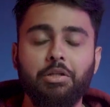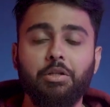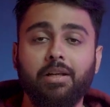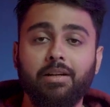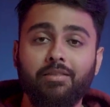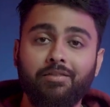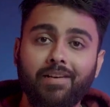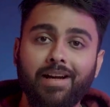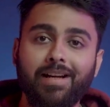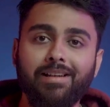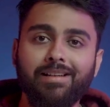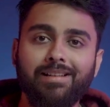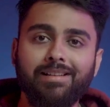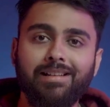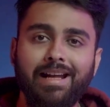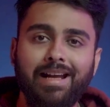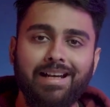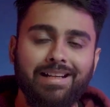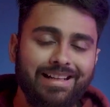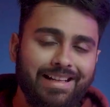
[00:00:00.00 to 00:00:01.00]
You can find it
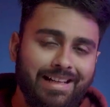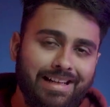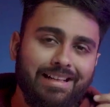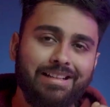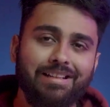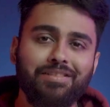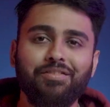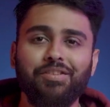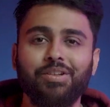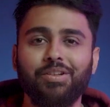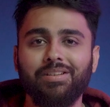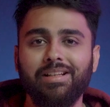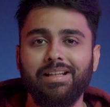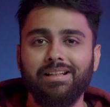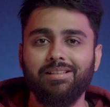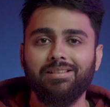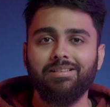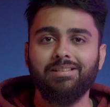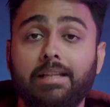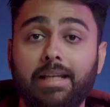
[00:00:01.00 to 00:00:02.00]
at airlift dot
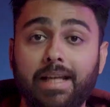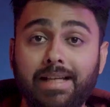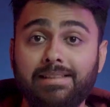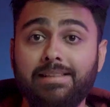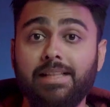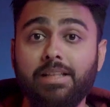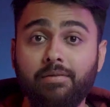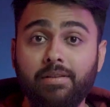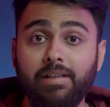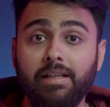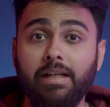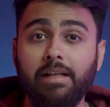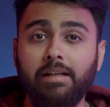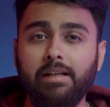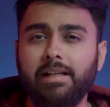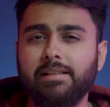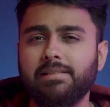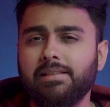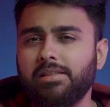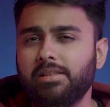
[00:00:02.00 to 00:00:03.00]
net. The next thing we need
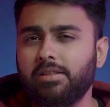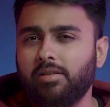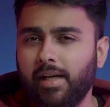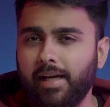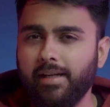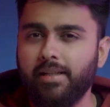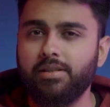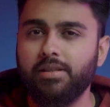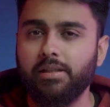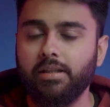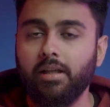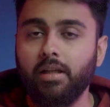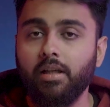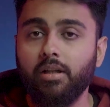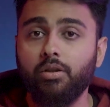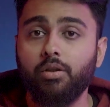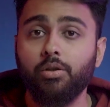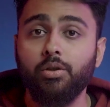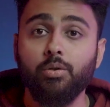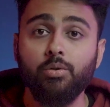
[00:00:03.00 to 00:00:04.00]
is a strategy
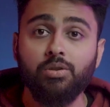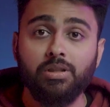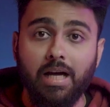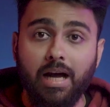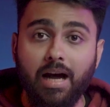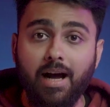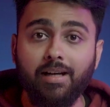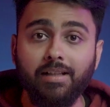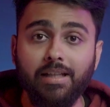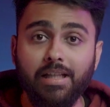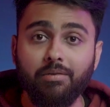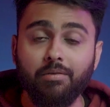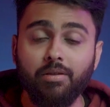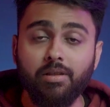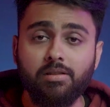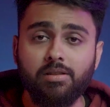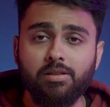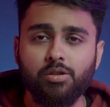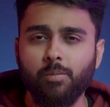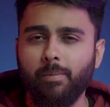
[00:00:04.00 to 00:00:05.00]
to use our
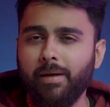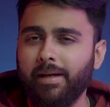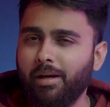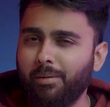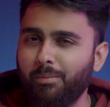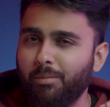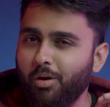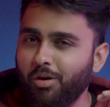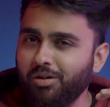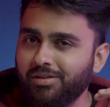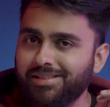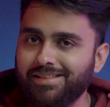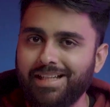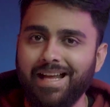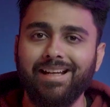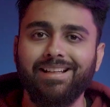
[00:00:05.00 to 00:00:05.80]
keywords to make our blogs